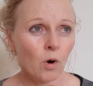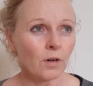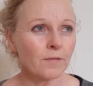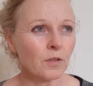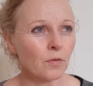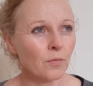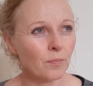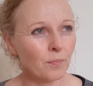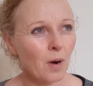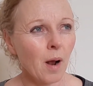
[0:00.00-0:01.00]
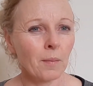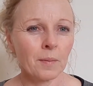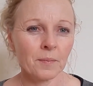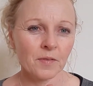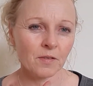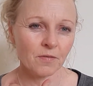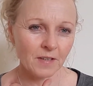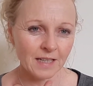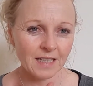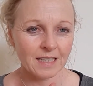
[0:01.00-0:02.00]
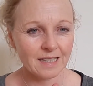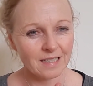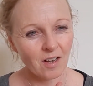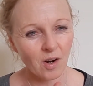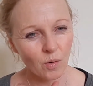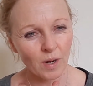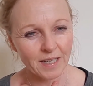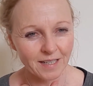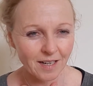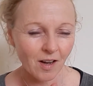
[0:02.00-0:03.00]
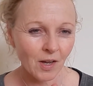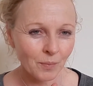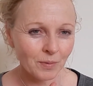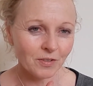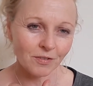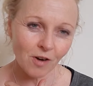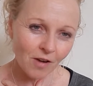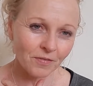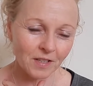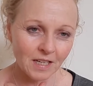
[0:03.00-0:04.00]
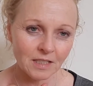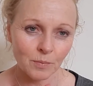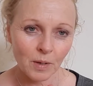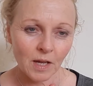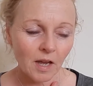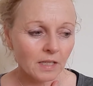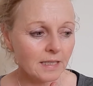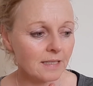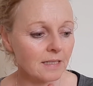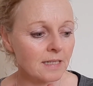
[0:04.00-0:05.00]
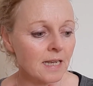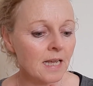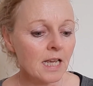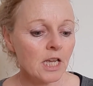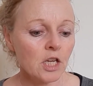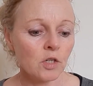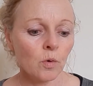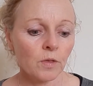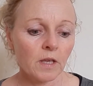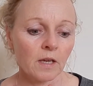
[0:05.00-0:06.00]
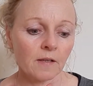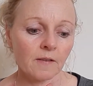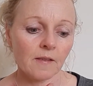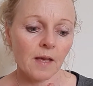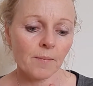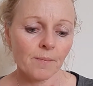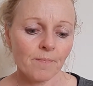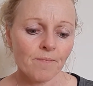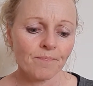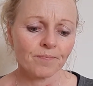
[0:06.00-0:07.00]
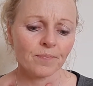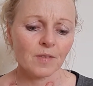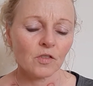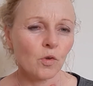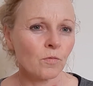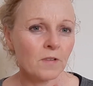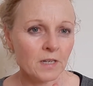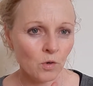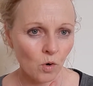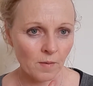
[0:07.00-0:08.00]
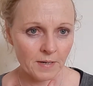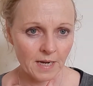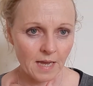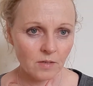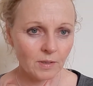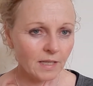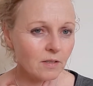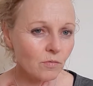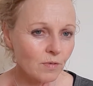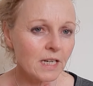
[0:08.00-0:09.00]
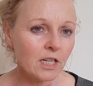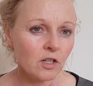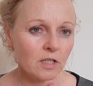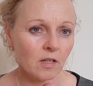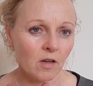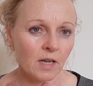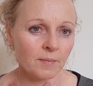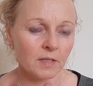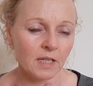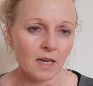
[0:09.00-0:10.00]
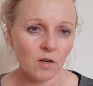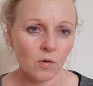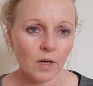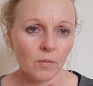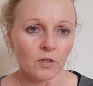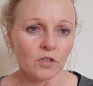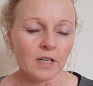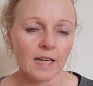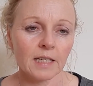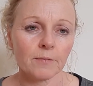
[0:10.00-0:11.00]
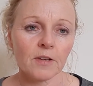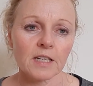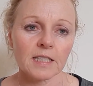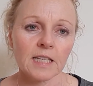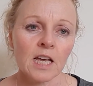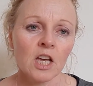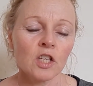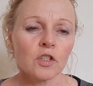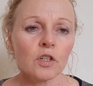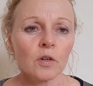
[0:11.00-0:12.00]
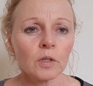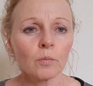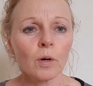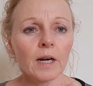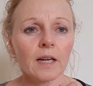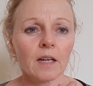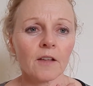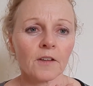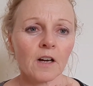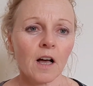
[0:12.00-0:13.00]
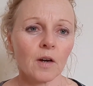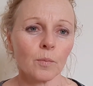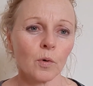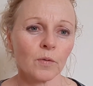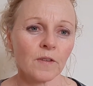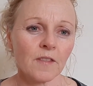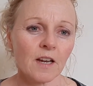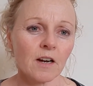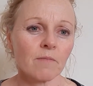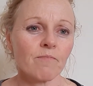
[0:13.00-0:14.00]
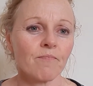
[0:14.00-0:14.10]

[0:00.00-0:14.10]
if you've problems, you feel that it's not quite gone, but you're off the antibiotics and, you know, things don't feel normal yet. Well, that's a really good time to get going with your neck lymphatics. So you're going to work along the collarbones there,